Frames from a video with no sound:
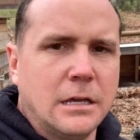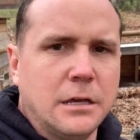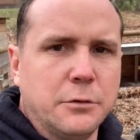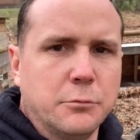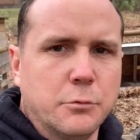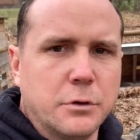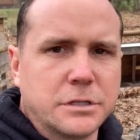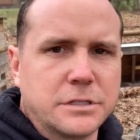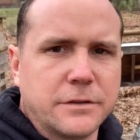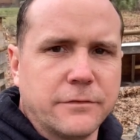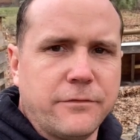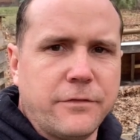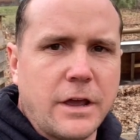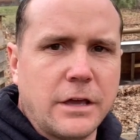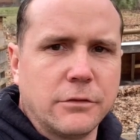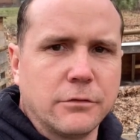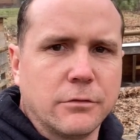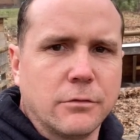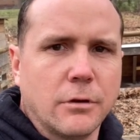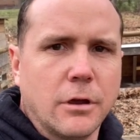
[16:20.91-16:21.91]
And once the
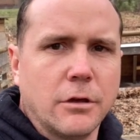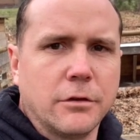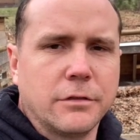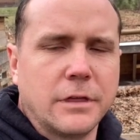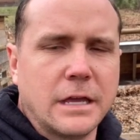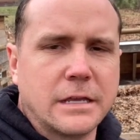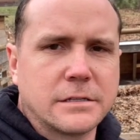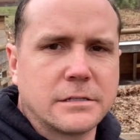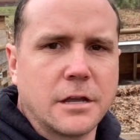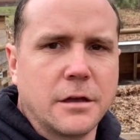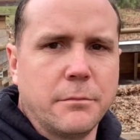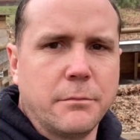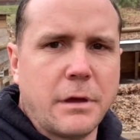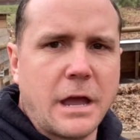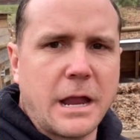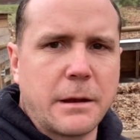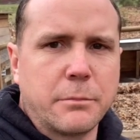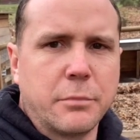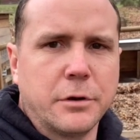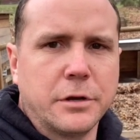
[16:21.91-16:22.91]
feather growth has come
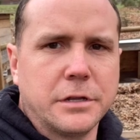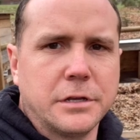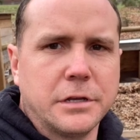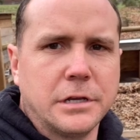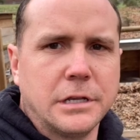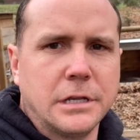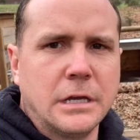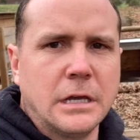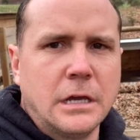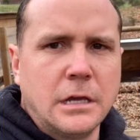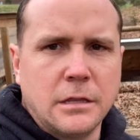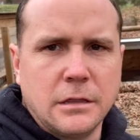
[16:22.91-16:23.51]
back pretty good,